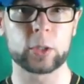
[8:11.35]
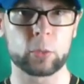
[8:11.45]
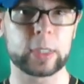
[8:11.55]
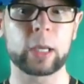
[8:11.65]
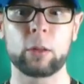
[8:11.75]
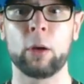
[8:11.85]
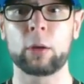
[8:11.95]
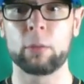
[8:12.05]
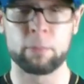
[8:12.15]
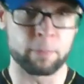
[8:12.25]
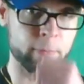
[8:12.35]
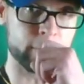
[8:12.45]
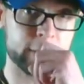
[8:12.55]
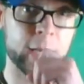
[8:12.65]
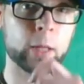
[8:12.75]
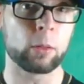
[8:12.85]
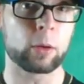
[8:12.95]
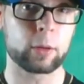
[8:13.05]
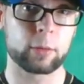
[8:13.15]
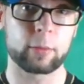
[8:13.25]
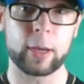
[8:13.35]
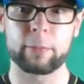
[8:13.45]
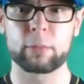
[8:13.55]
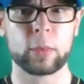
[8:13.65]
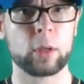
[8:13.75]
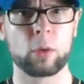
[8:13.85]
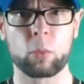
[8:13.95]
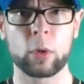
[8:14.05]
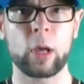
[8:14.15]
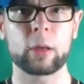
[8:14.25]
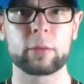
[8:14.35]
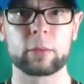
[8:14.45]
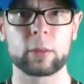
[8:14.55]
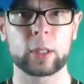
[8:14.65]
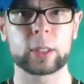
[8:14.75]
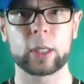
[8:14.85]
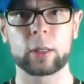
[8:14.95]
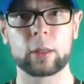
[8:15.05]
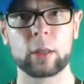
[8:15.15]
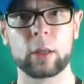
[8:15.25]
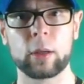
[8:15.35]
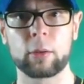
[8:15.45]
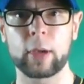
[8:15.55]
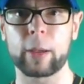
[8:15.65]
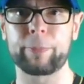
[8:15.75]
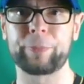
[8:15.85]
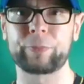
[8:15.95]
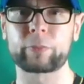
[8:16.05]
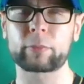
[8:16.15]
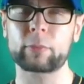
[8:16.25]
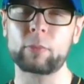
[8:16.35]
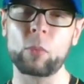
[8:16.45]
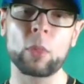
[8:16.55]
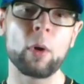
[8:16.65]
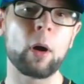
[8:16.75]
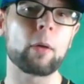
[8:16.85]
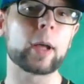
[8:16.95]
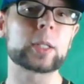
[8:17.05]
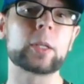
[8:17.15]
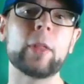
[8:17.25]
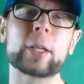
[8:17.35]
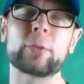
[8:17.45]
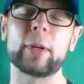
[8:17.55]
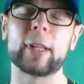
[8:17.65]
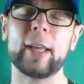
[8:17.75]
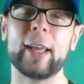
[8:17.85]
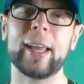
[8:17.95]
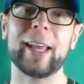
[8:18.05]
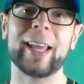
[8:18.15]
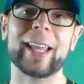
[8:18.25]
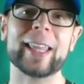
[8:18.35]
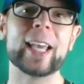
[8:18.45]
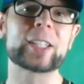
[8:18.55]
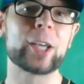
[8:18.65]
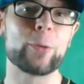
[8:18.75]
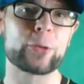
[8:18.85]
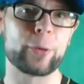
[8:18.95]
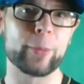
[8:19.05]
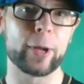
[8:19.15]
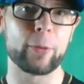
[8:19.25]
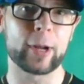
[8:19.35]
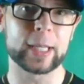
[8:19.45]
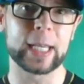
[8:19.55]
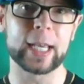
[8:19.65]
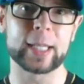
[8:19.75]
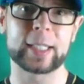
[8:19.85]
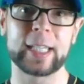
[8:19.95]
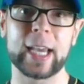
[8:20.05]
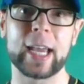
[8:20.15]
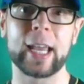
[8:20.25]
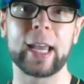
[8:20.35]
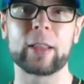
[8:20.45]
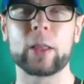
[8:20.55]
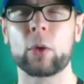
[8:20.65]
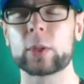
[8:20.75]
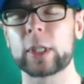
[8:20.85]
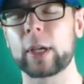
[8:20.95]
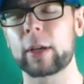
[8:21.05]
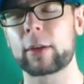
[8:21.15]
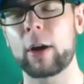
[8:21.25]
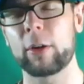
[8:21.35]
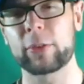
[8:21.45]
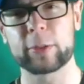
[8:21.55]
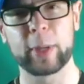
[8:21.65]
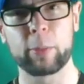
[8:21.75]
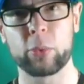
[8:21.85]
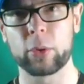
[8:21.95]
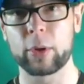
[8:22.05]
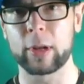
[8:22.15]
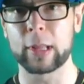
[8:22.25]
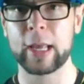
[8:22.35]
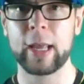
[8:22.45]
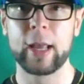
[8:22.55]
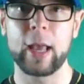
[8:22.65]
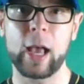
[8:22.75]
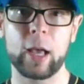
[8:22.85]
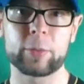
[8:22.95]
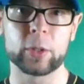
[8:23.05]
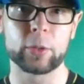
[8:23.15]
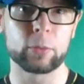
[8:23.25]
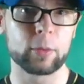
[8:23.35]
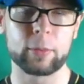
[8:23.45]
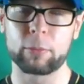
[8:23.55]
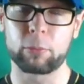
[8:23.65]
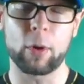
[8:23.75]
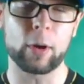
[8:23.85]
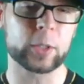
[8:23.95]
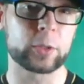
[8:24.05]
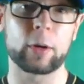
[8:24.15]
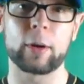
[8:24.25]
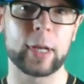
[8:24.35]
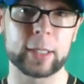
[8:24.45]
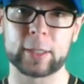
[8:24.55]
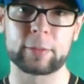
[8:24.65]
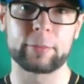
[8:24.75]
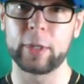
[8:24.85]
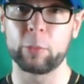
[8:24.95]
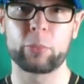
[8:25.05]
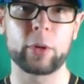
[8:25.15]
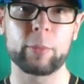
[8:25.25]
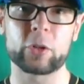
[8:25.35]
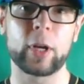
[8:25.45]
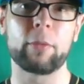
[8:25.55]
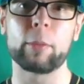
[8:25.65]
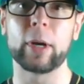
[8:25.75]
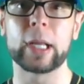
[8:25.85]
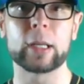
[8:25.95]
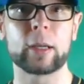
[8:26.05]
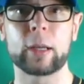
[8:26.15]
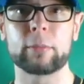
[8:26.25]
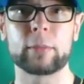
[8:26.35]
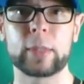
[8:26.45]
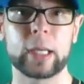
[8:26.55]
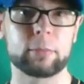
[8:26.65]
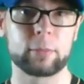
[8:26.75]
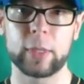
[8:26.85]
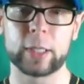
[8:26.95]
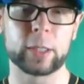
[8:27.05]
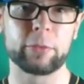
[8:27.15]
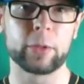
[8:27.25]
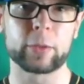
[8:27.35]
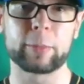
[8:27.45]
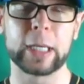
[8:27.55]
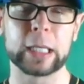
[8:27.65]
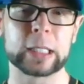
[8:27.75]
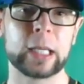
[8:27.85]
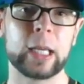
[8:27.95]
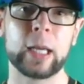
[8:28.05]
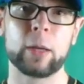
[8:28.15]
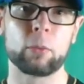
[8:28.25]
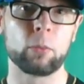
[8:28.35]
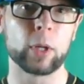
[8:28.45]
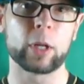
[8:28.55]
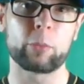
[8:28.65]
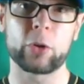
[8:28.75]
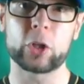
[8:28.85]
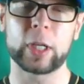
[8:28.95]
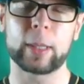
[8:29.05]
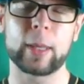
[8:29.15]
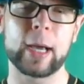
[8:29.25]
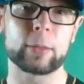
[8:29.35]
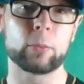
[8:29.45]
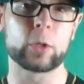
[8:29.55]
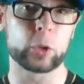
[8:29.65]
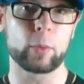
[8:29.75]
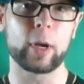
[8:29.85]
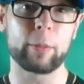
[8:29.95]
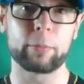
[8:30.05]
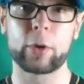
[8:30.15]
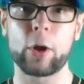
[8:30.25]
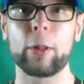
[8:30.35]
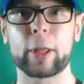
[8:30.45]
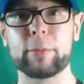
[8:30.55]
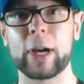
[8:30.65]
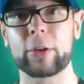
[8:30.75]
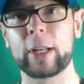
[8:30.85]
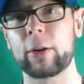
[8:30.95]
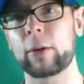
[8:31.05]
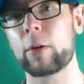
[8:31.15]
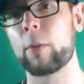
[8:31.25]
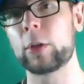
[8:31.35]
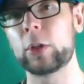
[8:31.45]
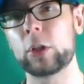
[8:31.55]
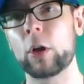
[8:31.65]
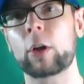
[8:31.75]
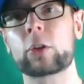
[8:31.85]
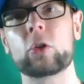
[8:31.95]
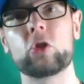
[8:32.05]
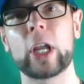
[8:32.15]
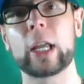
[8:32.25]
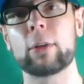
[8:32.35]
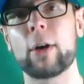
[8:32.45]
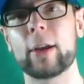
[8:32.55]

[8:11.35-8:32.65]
So take a look. Take a look. Okay, we're live, like I said. Okay. All right. So this comes from my work at the NSCA, and there was a conference being put on. Absolute rock star, as pretty much everybody that has influenced me is. Really appreciate that, which is why I'm calling them out here. Dr. J.